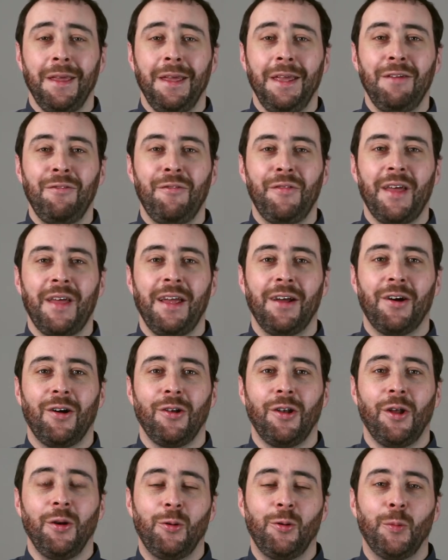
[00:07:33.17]
If they are
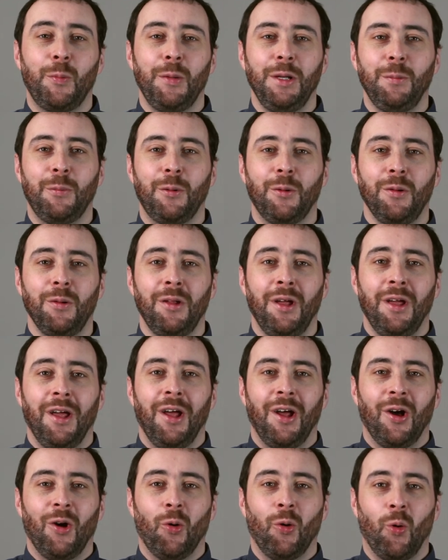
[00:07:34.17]
local people
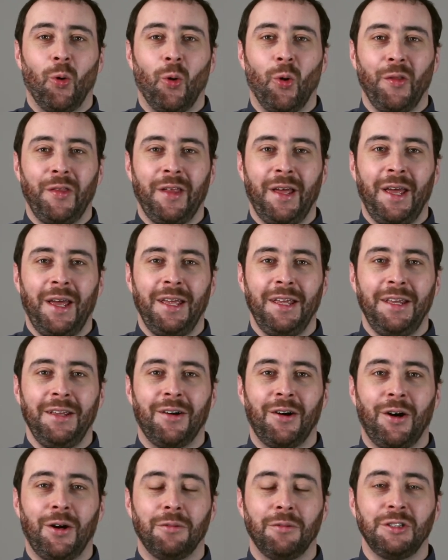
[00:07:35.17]
or they
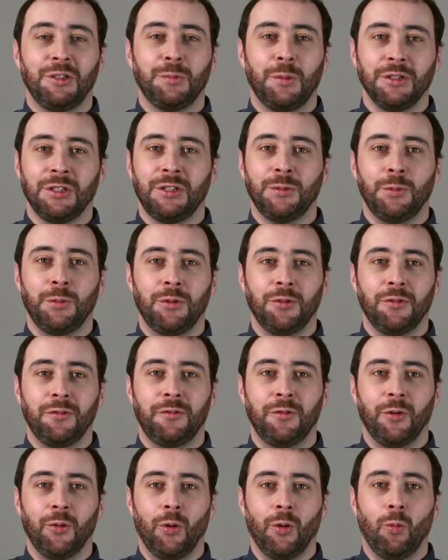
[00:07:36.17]
are responsible
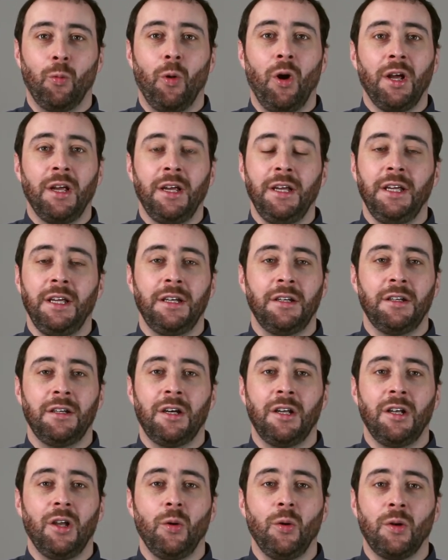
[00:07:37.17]
for working in a,
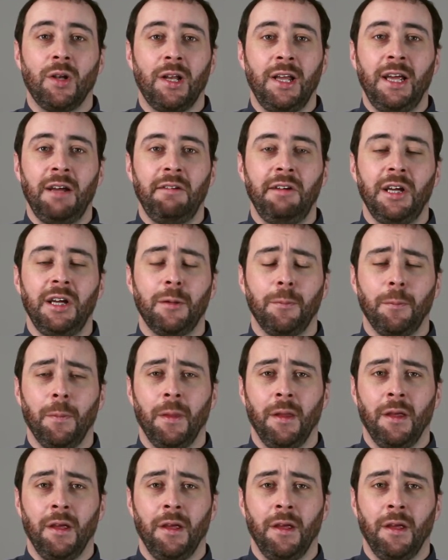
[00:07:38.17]
a local area